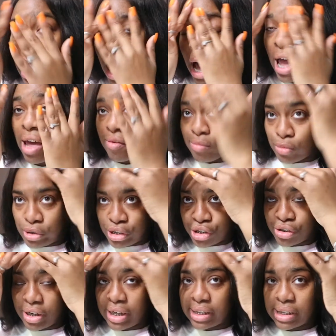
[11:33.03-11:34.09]
I have
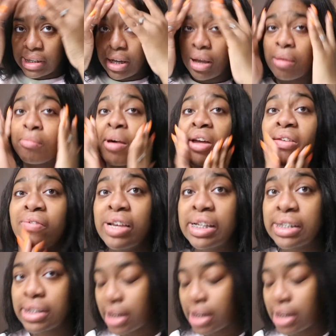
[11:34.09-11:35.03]
moisturized my face